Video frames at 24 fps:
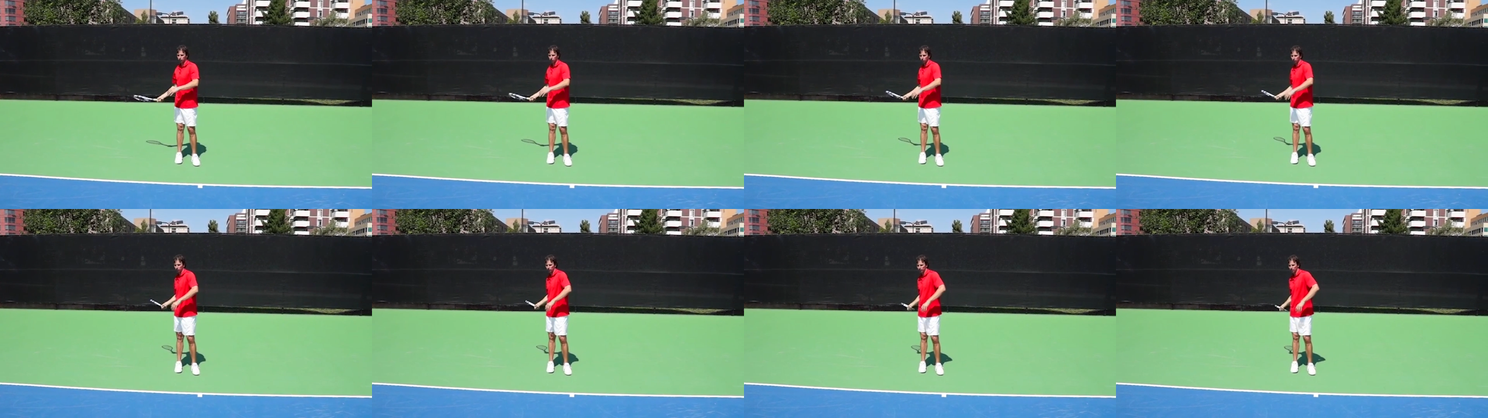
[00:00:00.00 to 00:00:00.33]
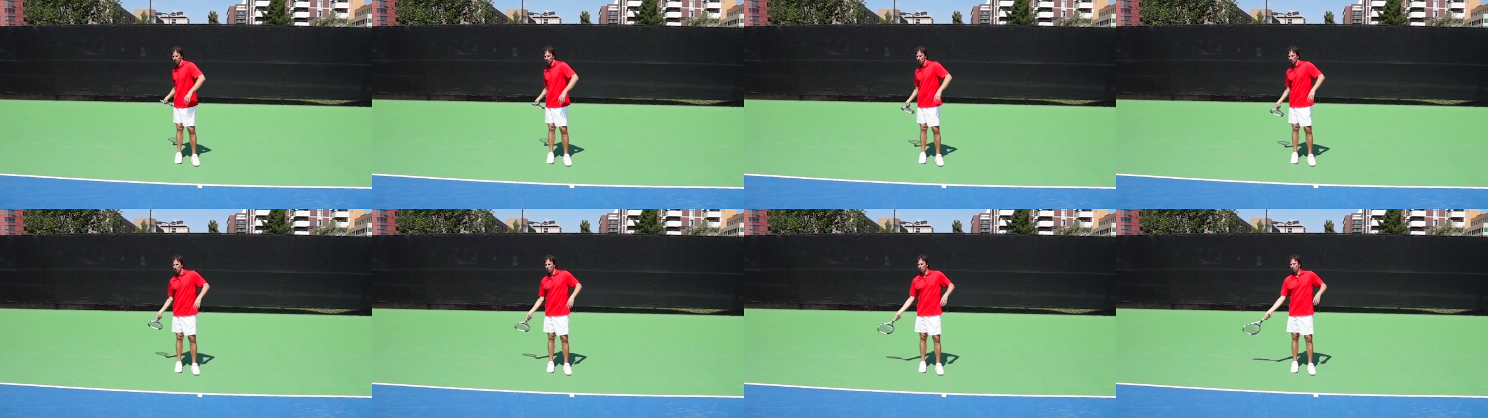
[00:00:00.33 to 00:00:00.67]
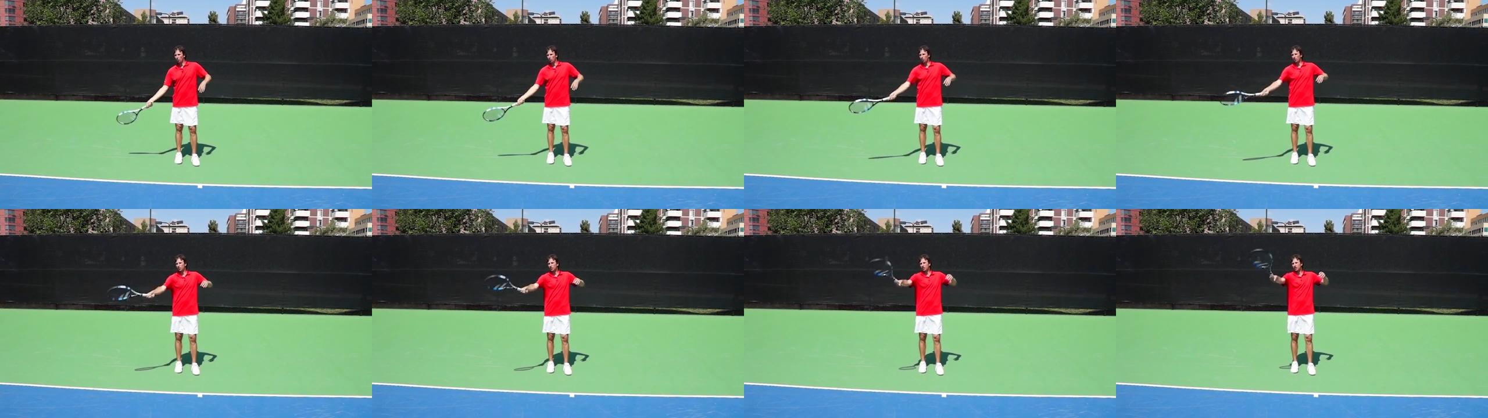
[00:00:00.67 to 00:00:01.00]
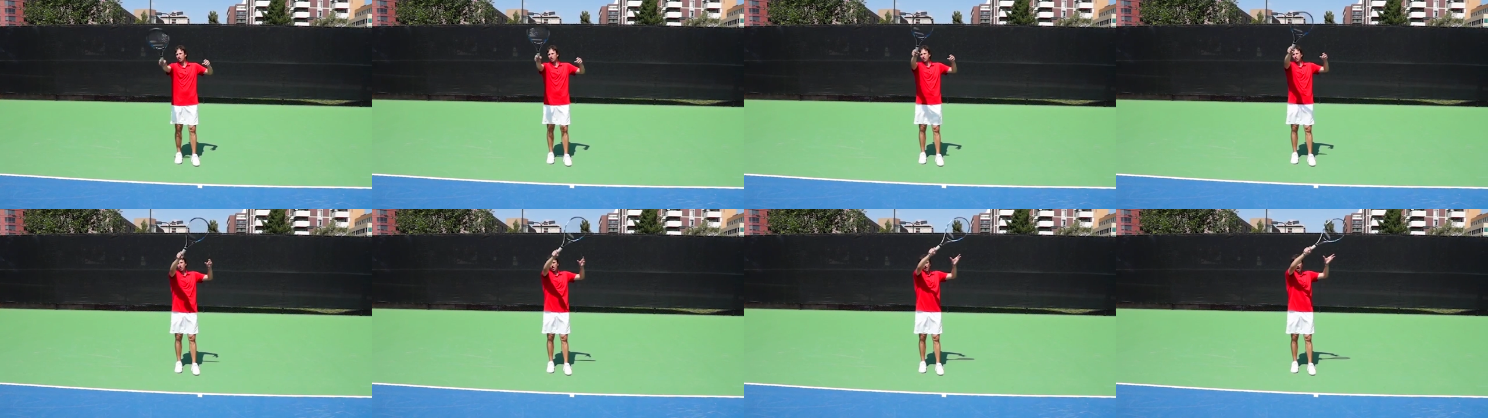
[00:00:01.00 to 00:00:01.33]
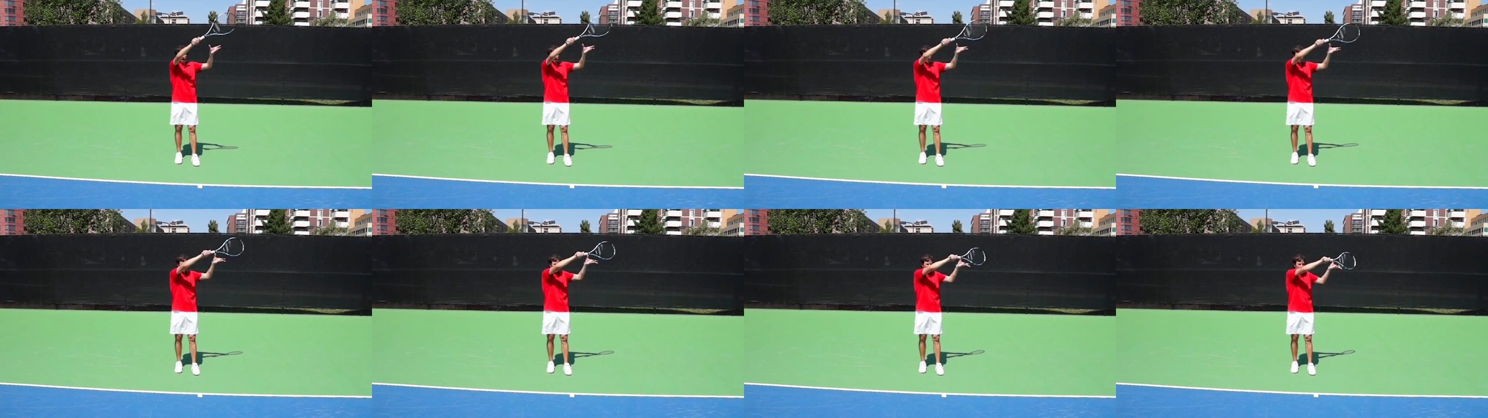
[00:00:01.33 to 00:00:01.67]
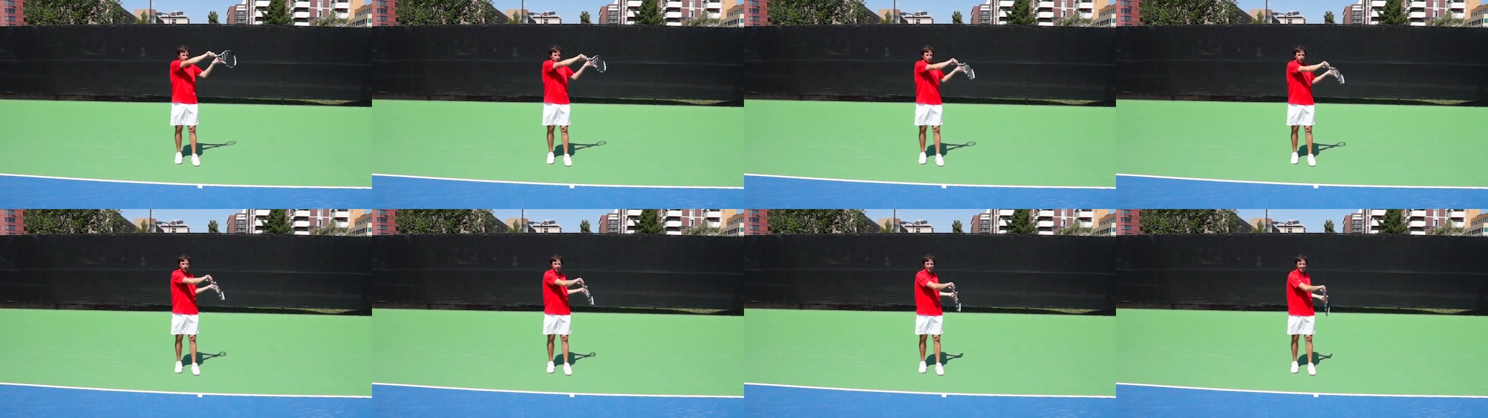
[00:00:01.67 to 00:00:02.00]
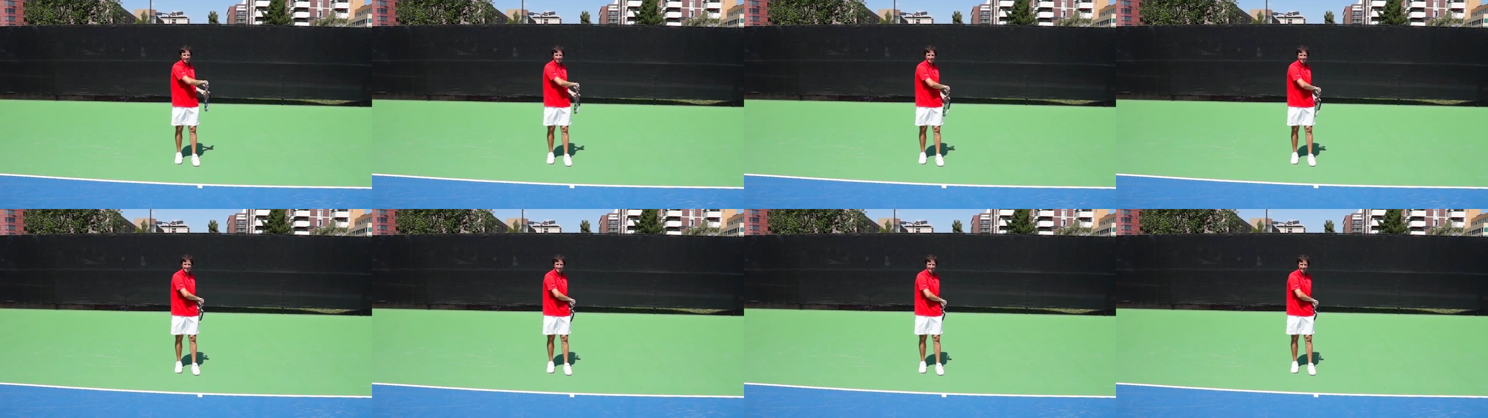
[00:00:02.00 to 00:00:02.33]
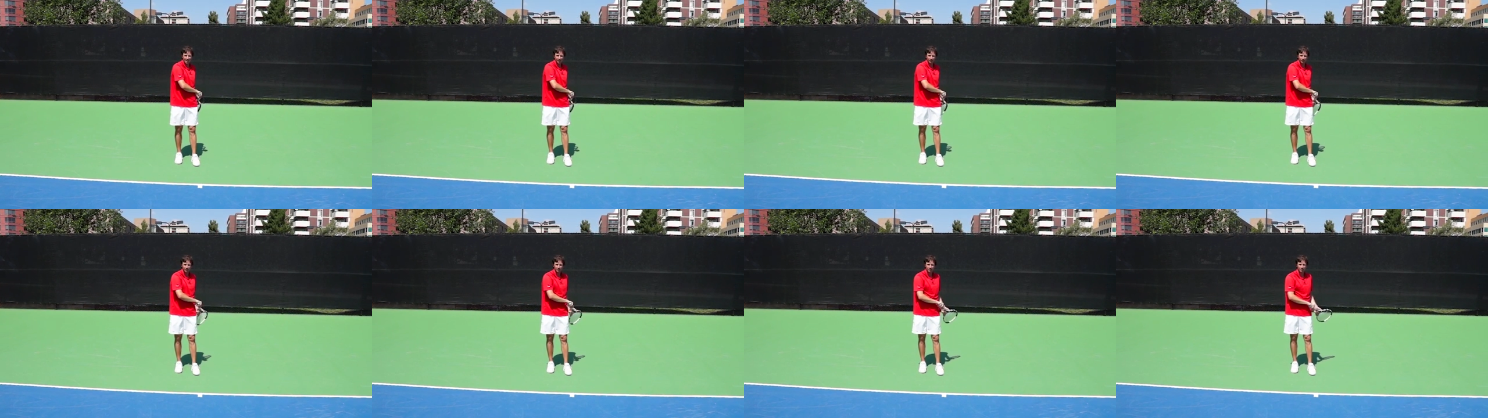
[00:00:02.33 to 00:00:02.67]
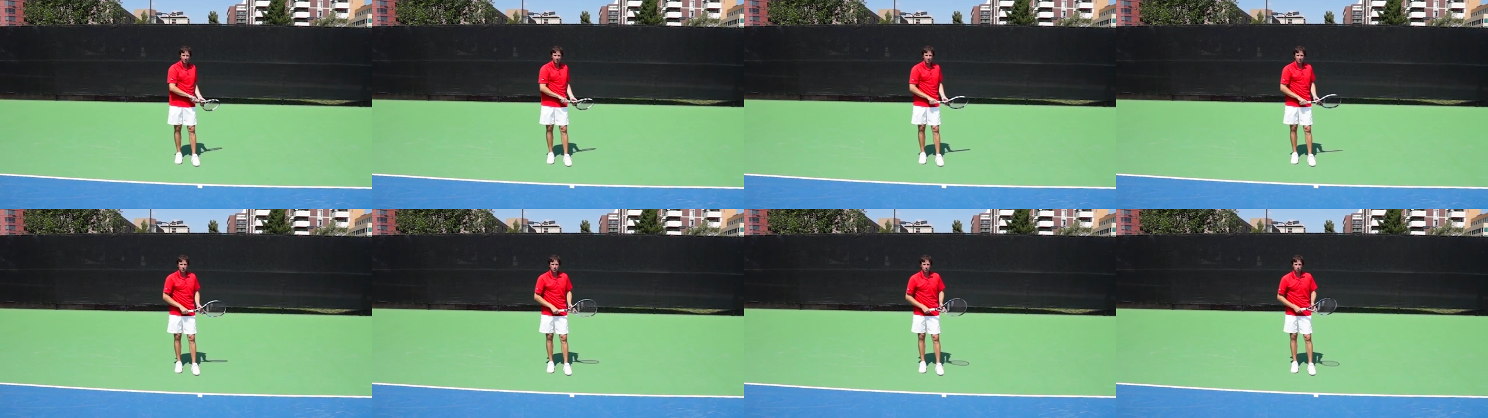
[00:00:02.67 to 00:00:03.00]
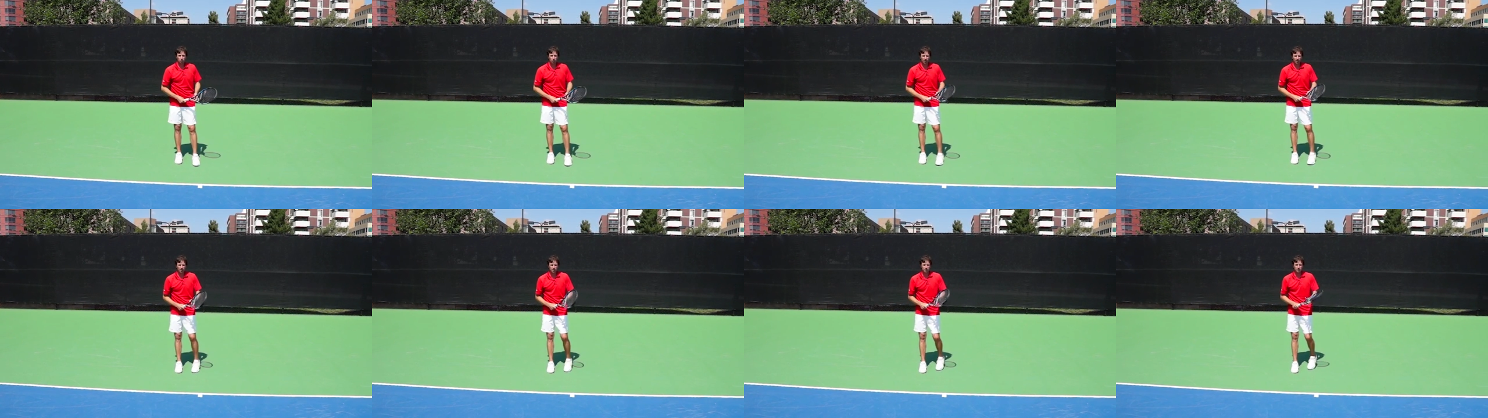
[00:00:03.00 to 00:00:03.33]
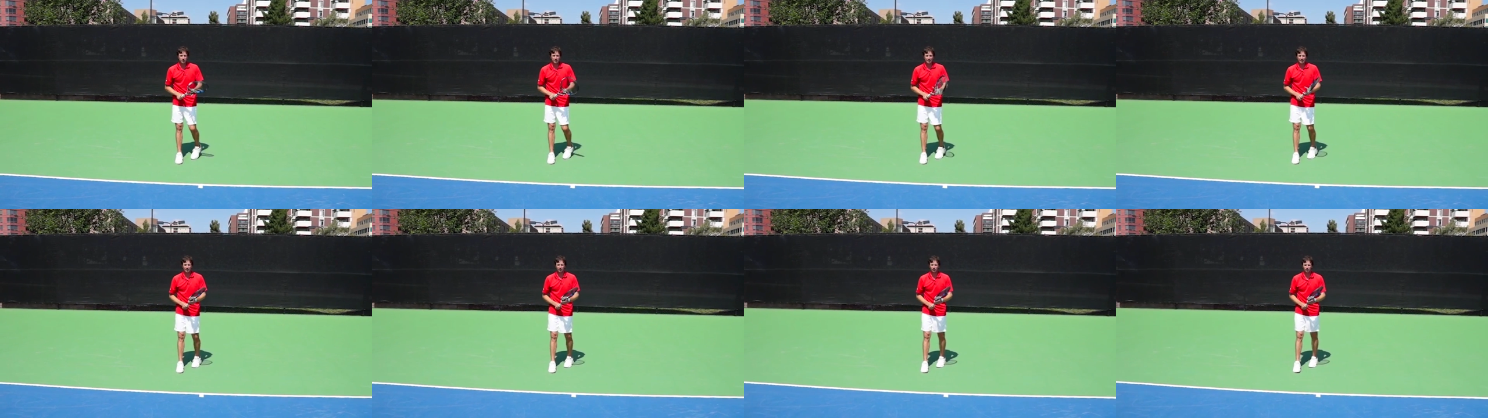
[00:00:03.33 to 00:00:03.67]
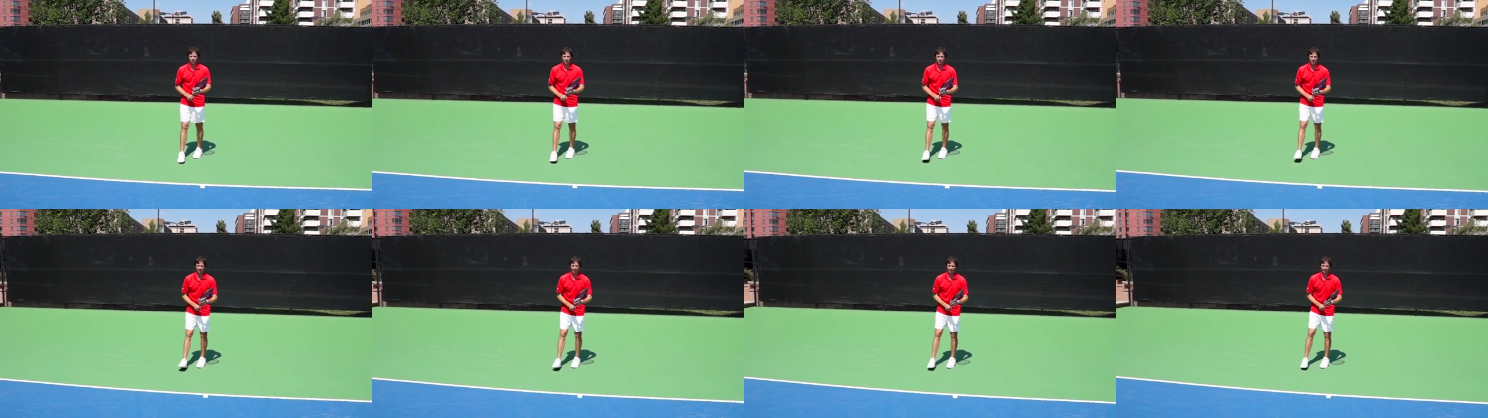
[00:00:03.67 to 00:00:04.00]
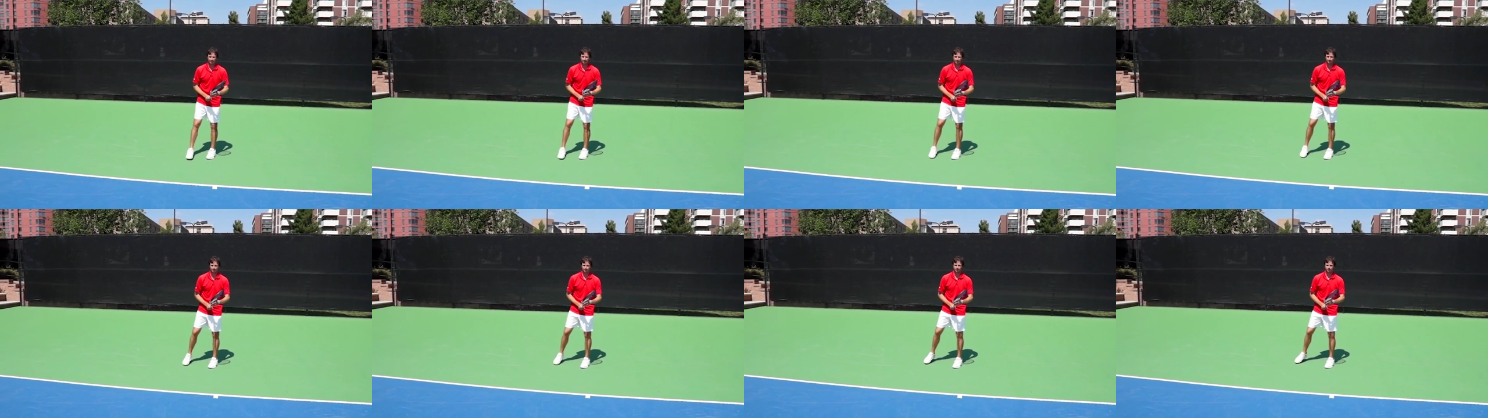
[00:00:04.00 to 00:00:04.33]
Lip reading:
[unreadable: no face in view]